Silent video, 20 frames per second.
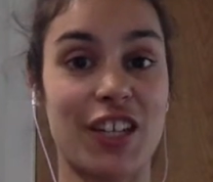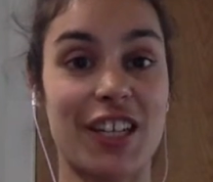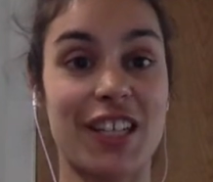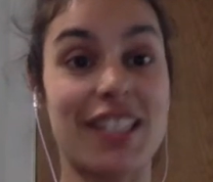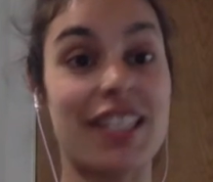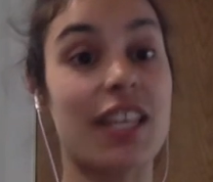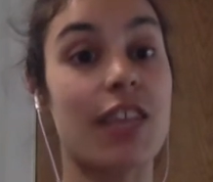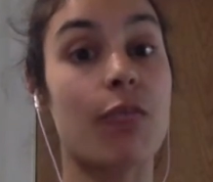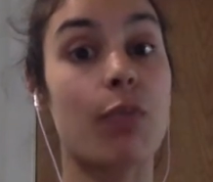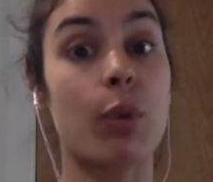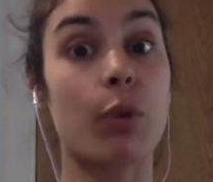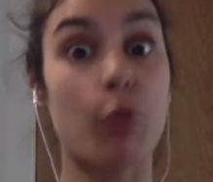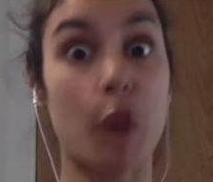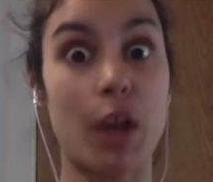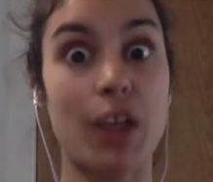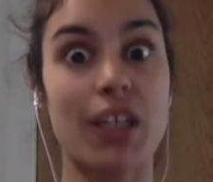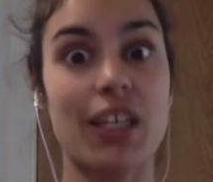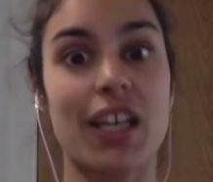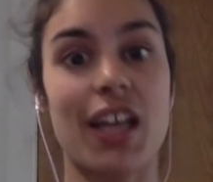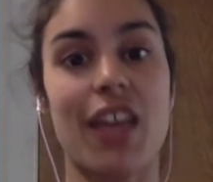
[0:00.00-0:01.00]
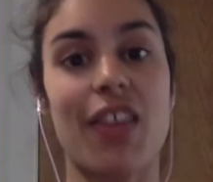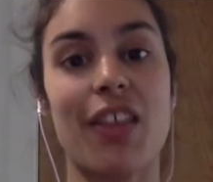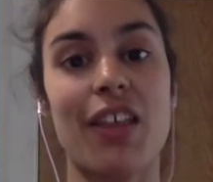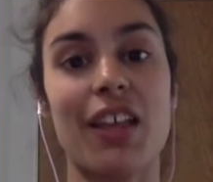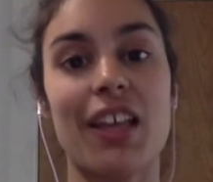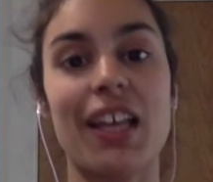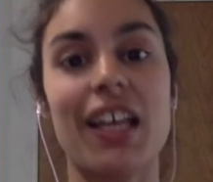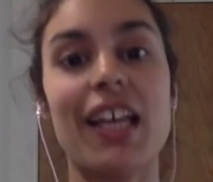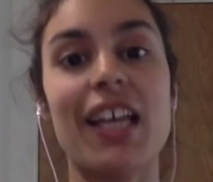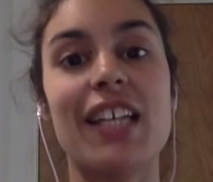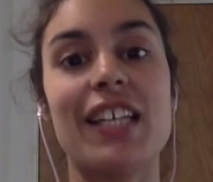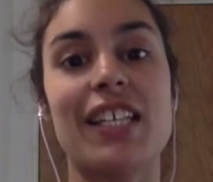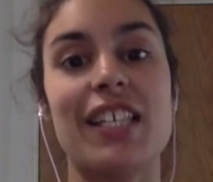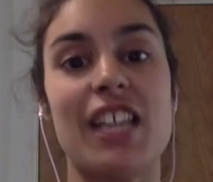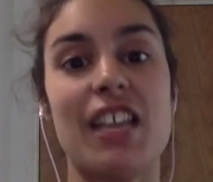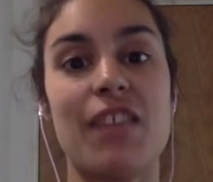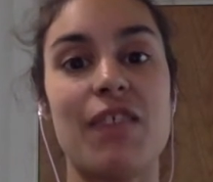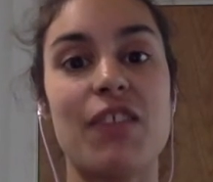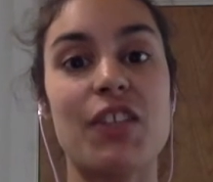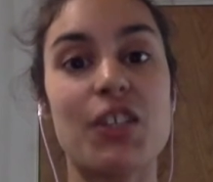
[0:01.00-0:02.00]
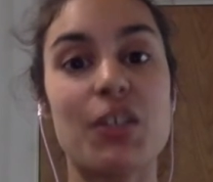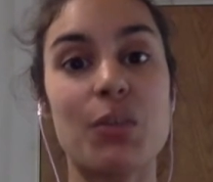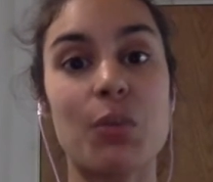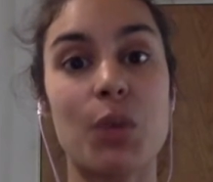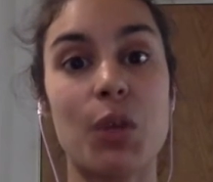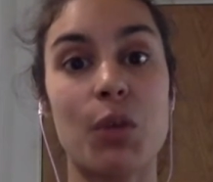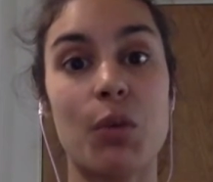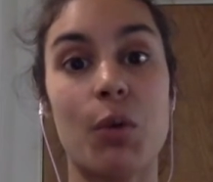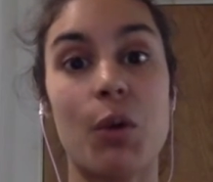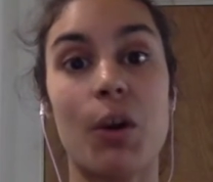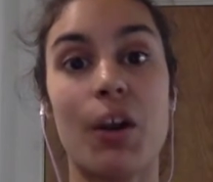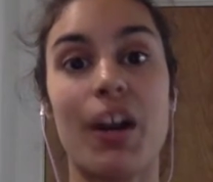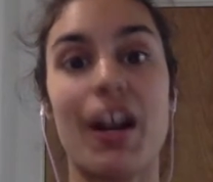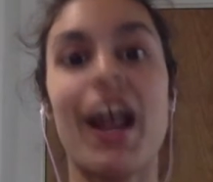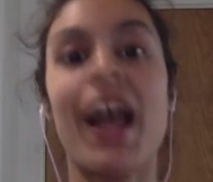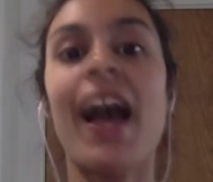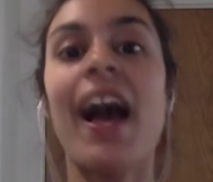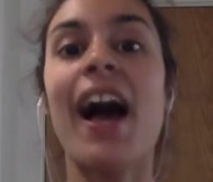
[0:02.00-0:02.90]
and see if we're right together, see if this is what you want,